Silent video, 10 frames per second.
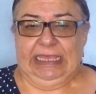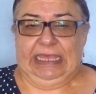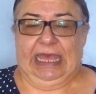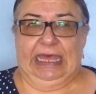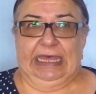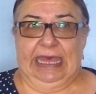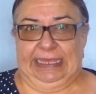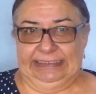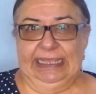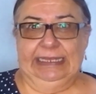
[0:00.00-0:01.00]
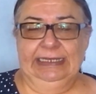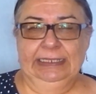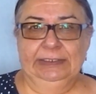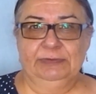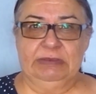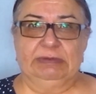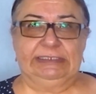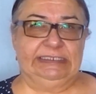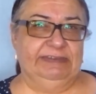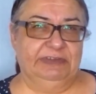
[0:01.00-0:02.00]
and then we
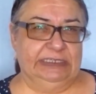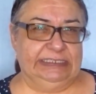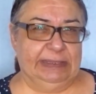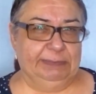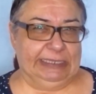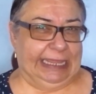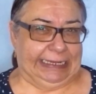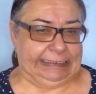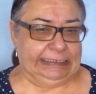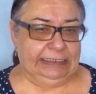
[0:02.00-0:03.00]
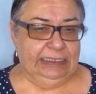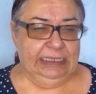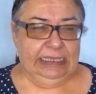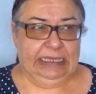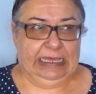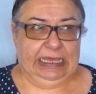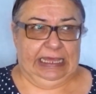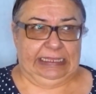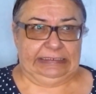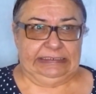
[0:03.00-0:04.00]
must devise a plan
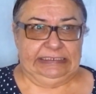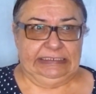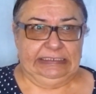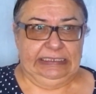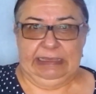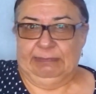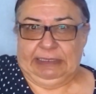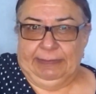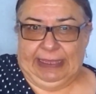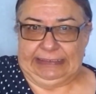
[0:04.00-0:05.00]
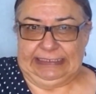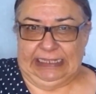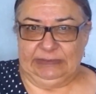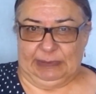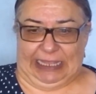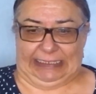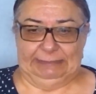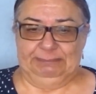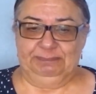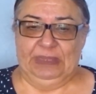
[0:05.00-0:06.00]
and implement that plan.
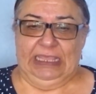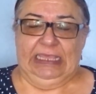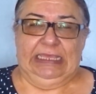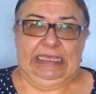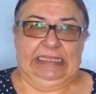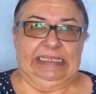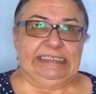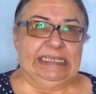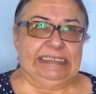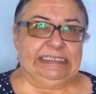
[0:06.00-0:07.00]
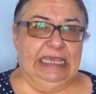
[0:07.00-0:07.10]
This is